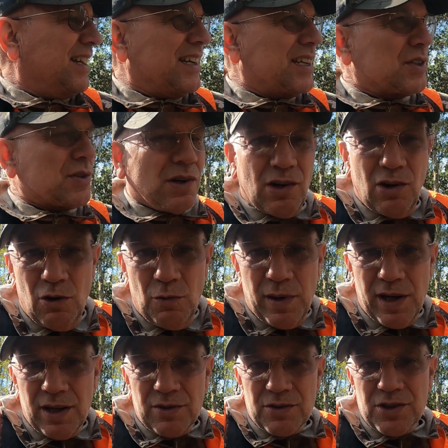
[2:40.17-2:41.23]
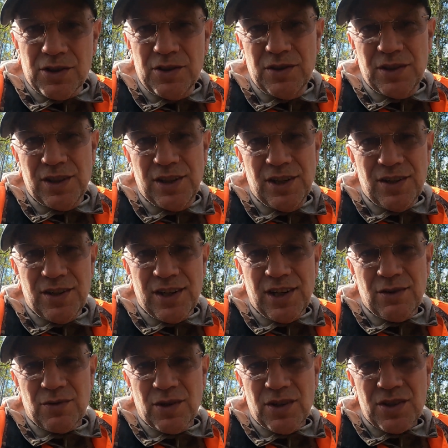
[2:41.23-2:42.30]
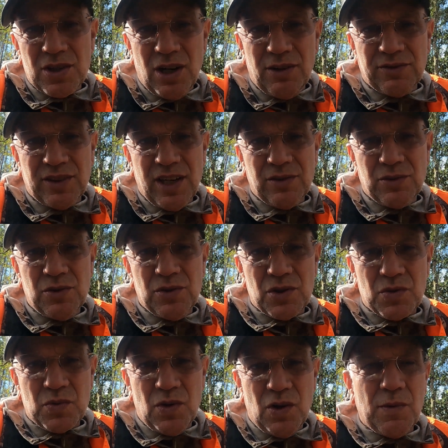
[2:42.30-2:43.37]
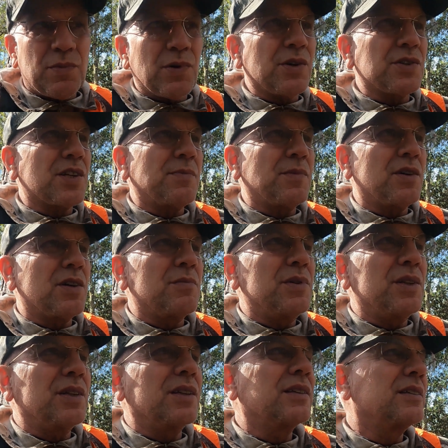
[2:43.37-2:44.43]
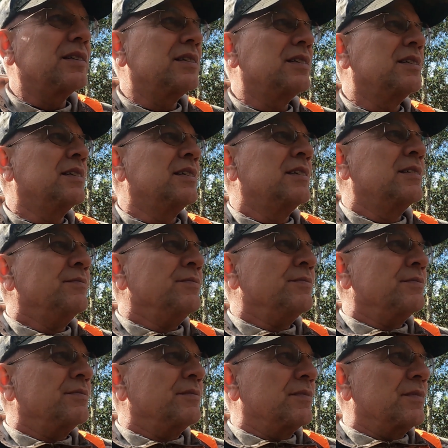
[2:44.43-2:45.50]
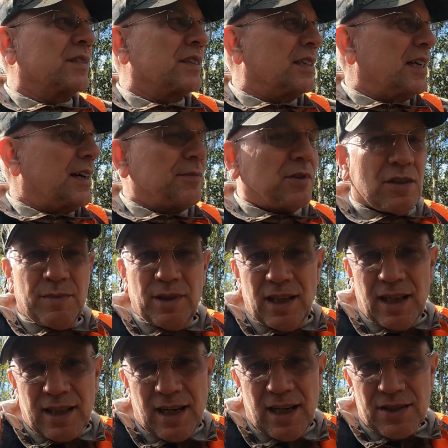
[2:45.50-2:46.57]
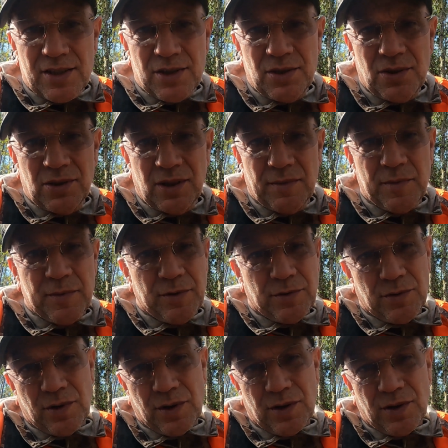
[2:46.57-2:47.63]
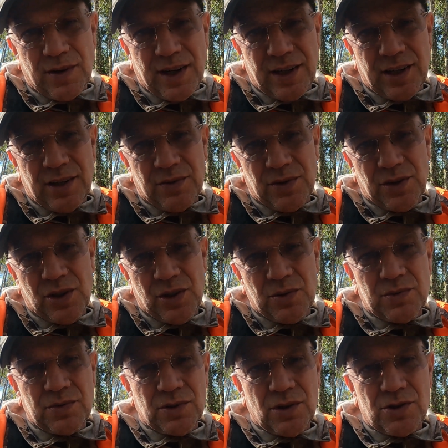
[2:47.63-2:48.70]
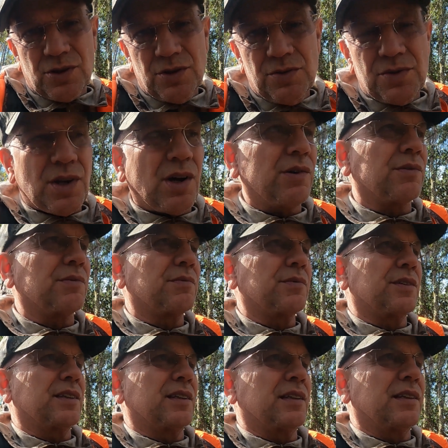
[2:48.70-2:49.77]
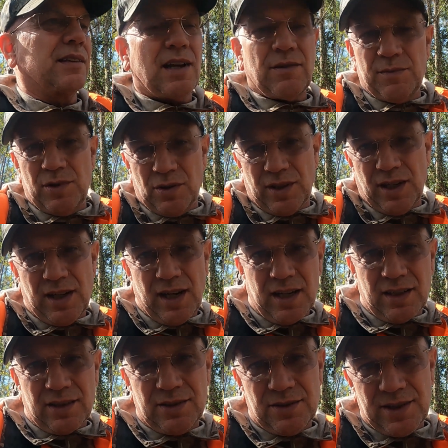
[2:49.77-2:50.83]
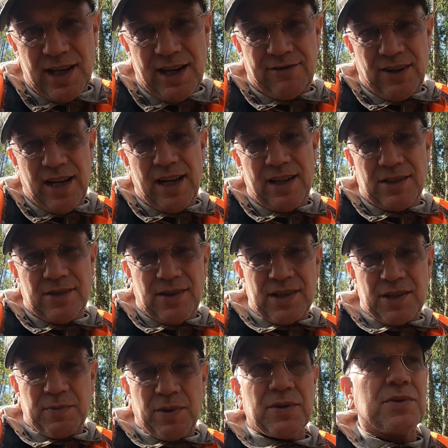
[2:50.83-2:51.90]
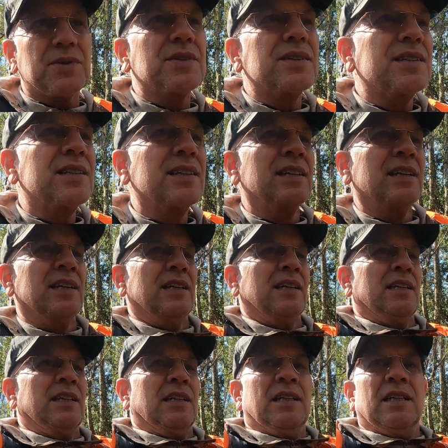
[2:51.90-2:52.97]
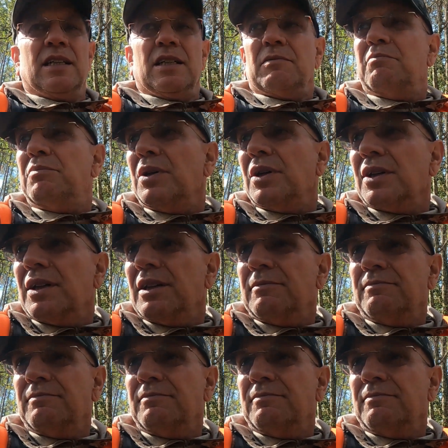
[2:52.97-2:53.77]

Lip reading: So I hope I don't shoot a deer and he runs off down through the swamp, or else I'm gonna be like Osceola. I'm gonna be walking around here with no shoes on. That would be okay. I could do that if I had to, I suppose. But